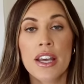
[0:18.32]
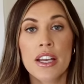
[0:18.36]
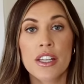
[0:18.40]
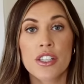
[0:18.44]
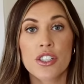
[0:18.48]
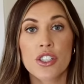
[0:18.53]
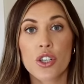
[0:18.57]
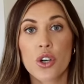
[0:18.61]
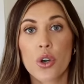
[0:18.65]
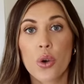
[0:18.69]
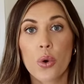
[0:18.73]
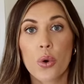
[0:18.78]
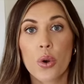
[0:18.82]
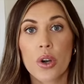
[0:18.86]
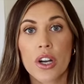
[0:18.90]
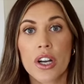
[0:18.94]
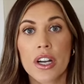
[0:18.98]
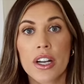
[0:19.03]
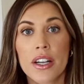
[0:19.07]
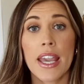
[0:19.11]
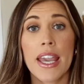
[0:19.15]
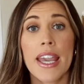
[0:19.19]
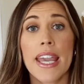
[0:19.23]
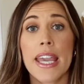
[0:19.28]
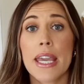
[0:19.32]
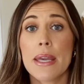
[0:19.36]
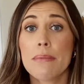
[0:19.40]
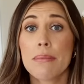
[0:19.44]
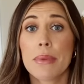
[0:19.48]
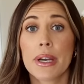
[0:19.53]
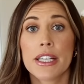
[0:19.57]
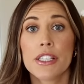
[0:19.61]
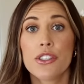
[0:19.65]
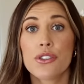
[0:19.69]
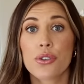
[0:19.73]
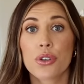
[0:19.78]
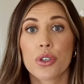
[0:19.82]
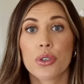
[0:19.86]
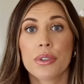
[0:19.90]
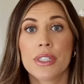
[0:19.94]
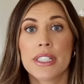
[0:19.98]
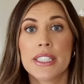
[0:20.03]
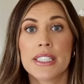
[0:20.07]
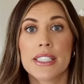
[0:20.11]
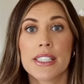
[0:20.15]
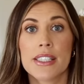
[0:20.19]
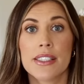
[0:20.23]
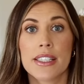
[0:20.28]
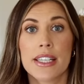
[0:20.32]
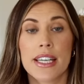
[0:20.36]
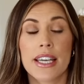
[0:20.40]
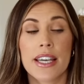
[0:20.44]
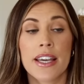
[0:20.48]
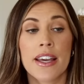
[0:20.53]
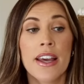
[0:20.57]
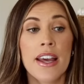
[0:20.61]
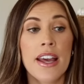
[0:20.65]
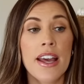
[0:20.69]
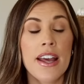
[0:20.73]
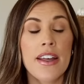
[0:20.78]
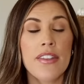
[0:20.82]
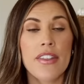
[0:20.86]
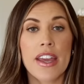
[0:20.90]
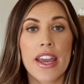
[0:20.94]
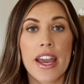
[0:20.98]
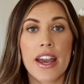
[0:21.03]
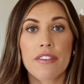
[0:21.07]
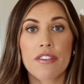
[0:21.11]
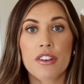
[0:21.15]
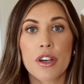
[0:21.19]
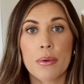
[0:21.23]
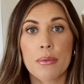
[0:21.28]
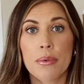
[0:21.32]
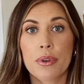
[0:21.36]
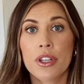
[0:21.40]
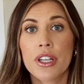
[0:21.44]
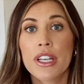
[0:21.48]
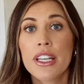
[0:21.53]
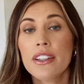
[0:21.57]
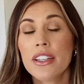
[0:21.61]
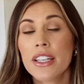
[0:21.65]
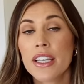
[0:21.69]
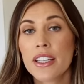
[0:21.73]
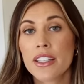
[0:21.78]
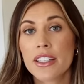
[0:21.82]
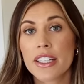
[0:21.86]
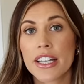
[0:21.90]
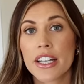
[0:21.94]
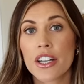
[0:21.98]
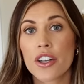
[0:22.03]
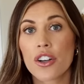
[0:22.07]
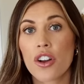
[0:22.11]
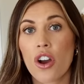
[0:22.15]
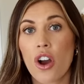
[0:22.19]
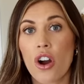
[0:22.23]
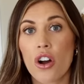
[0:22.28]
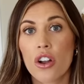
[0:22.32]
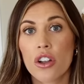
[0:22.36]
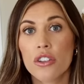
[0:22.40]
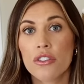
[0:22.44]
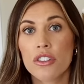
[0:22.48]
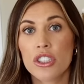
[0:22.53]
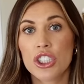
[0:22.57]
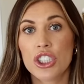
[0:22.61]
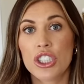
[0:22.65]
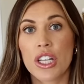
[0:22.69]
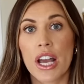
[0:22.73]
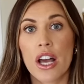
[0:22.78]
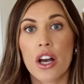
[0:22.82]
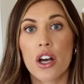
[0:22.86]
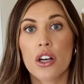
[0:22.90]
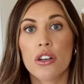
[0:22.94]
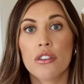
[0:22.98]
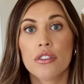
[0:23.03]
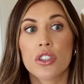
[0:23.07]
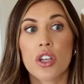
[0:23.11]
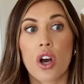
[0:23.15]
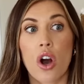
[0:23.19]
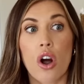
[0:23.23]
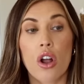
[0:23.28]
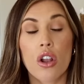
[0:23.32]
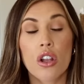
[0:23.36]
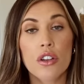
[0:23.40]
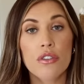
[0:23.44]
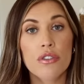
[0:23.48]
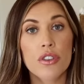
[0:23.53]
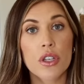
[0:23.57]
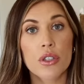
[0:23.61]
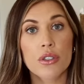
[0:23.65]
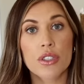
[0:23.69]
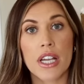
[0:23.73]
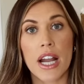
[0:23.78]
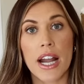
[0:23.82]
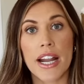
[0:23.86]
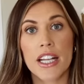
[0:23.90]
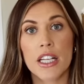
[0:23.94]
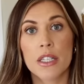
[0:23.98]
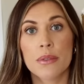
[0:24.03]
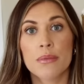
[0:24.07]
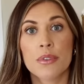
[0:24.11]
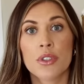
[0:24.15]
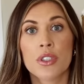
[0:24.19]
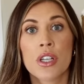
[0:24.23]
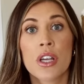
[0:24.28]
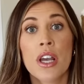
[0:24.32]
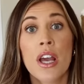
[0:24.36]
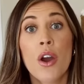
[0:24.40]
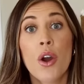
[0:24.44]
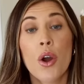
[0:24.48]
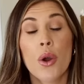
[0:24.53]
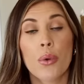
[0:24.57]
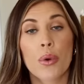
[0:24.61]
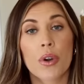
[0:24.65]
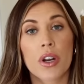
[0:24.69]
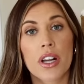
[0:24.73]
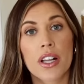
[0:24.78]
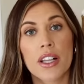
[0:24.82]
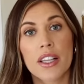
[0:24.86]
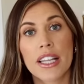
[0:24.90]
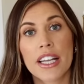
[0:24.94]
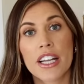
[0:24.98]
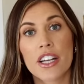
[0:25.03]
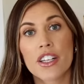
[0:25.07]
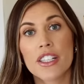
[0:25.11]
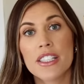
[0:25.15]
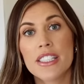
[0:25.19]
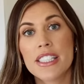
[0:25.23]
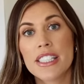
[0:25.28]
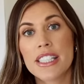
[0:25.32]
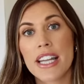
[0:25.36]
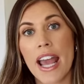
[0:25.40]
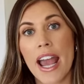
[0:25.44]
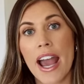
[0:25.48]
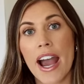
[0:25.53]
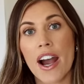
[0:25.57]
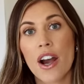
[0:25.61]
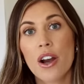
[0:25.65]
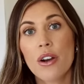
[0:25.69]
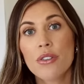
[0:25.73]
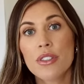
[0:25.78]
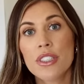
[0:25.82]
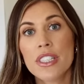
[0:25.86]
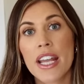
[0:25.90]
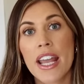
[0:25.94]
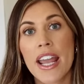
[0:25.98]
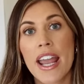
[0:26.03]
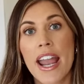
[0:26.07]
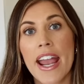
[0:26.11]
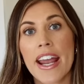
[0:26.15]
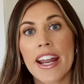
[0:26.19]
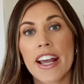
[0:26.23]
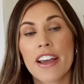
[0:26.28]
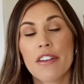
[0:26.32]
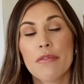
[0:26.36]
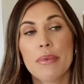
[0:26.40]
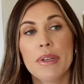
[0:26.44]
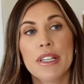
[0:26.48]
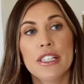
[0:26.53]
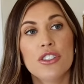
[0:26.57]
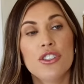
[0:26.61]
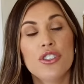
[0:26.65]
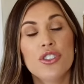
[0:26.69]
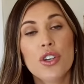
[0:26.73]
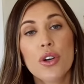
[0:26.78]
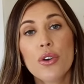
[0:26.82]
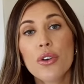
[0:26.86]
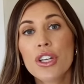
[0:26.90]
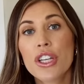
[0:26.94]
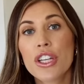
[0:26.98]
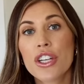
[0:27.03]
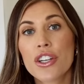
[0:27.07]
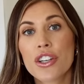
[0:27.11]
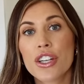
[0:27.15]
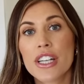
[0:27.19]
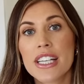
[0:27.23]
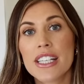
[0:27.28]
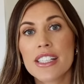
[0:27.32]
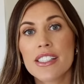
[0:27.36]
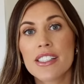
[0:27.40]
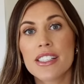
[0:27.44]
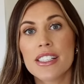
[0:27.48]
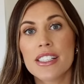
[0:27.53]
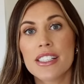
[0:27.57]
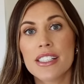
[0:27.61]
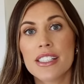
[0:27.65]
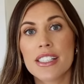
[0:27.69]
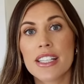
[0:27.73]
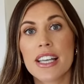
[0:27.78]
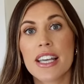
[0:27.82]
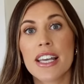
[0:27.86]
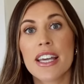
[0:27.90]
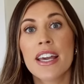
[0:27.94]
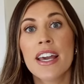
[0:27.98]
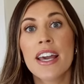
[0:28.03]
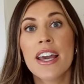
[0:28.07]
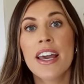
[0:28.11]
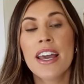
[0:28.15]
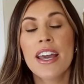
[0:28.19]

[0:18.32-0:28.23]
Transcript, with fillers: decor in my store recently. They have completely cleared all of the shelves. All of those items were clearanced out and I've been so curious to see